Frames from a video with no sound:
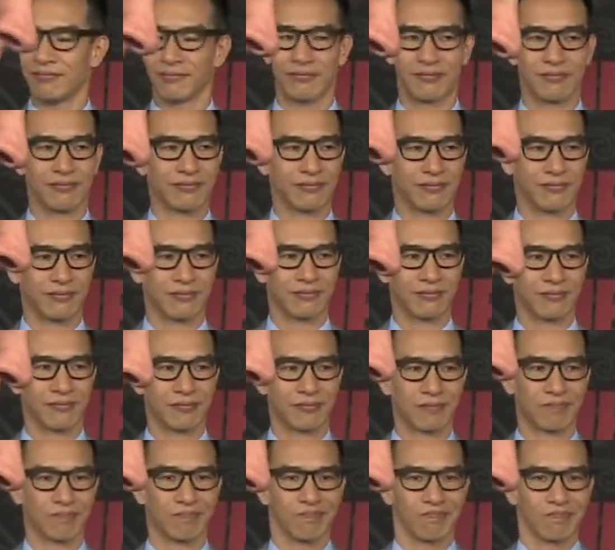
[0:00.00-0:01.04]

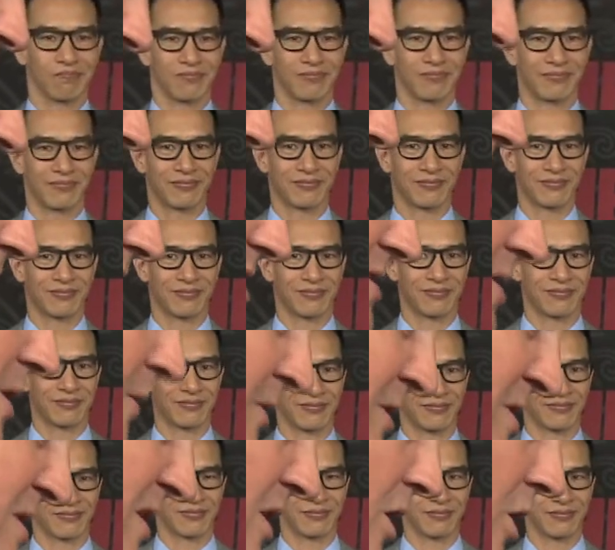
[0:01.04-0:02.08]

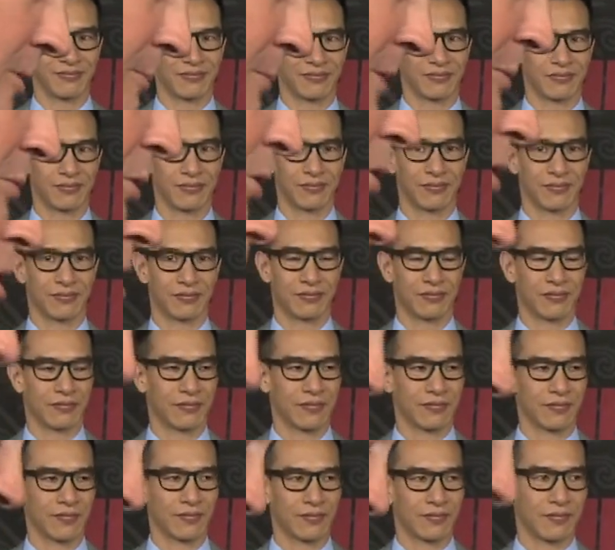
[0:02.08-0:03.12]

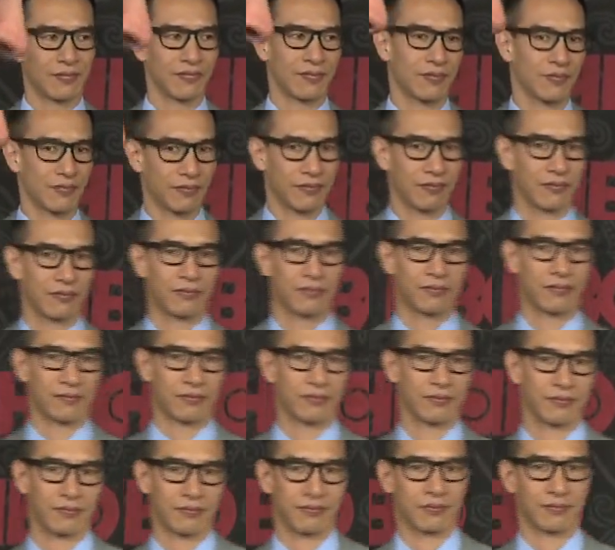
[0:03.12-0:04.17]

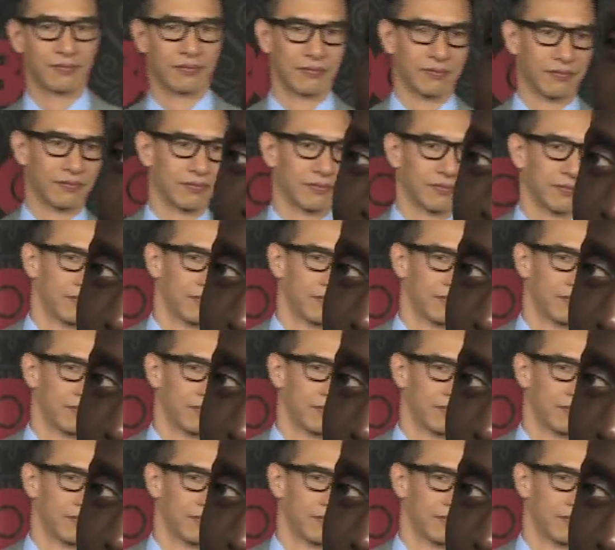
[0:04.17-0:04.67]
(silent)